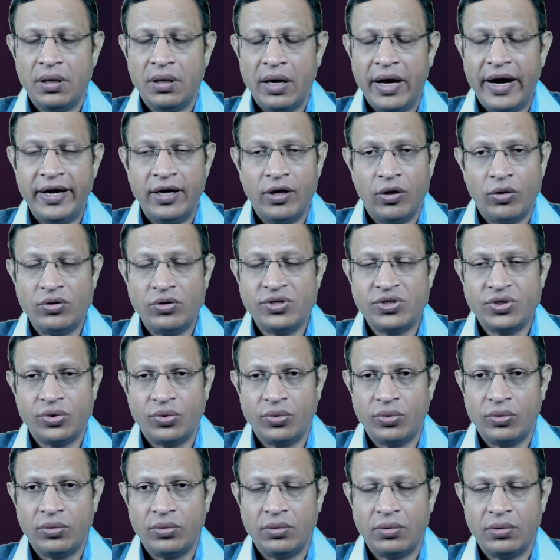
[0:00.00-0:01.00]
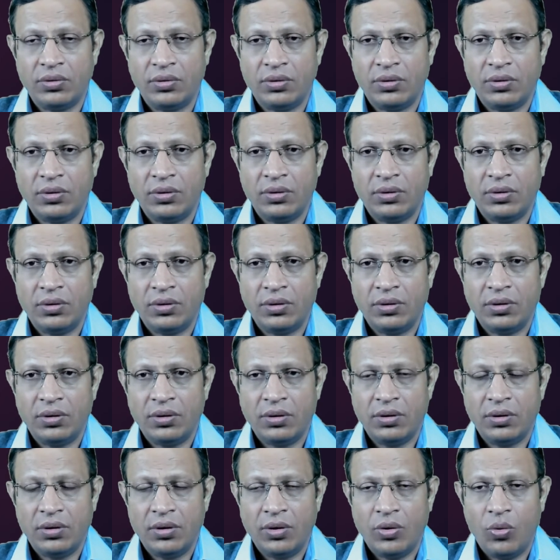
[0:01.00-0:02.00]
and also
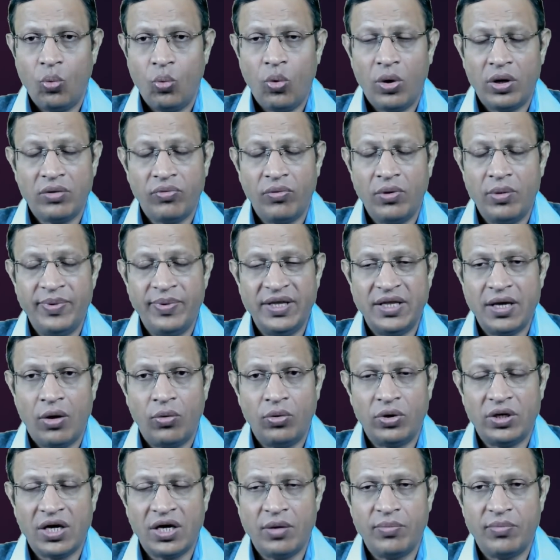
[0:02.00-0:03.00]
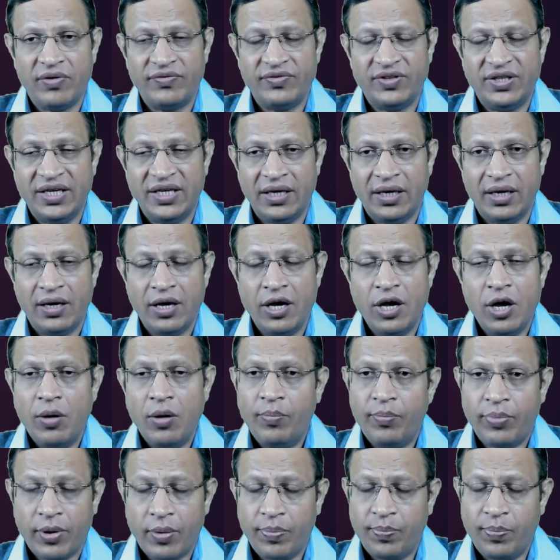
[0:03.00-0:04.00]
what will be the outcome of the
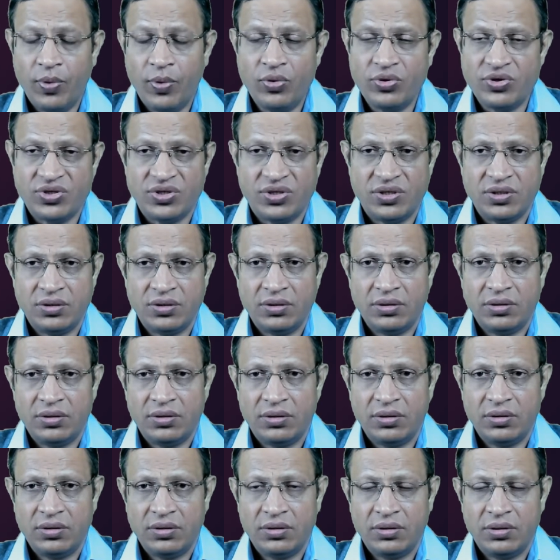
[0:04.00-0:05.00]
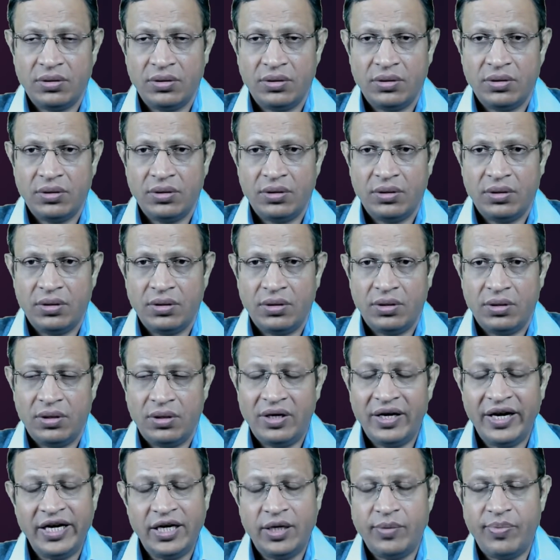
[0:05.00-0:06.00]
proposed
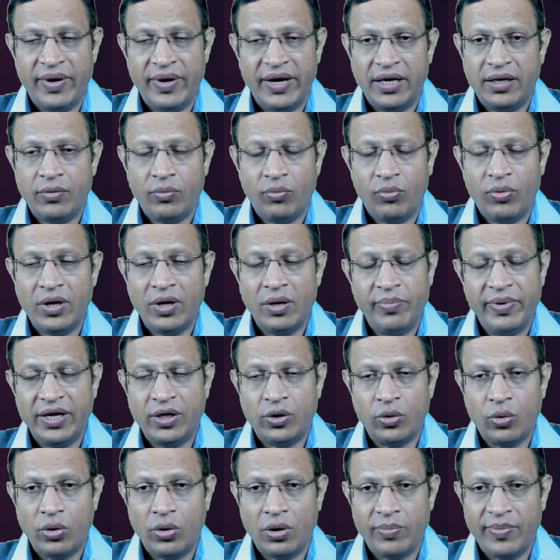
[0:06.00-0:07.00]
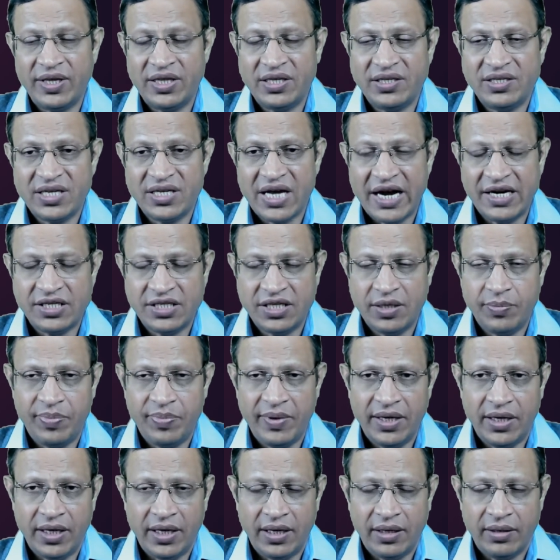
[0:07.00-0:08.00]
treatment will be told by the chat
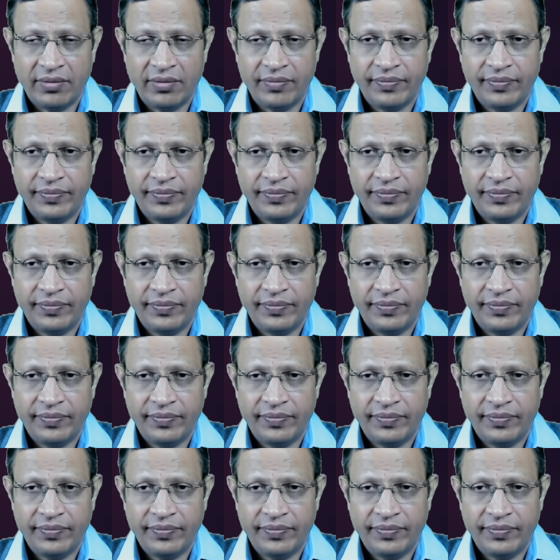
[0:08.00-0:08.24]
GPT.